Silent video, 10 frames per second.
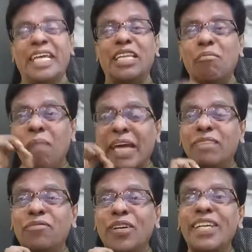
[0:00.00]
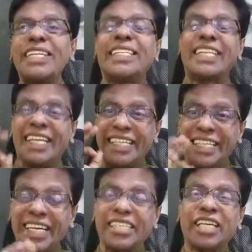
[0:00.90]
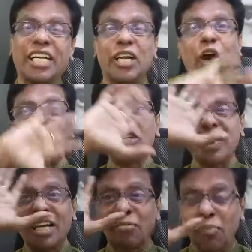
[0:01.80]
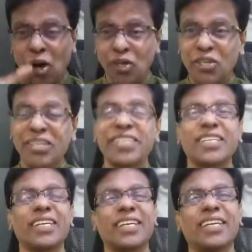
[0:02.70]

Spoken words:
The mindfulness is the psychological process